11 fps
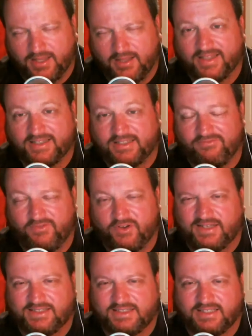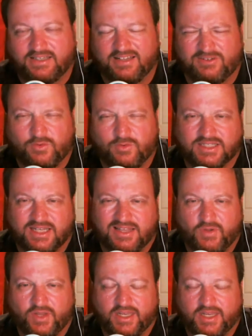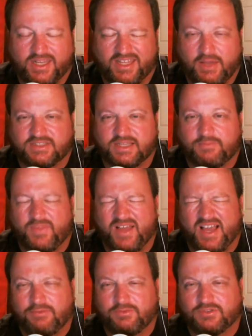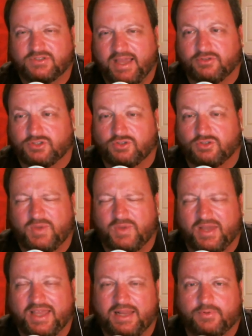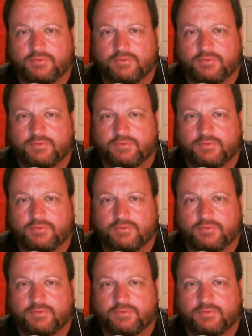that's a very detailed question. I have no idea. I would say I would choose pineapple.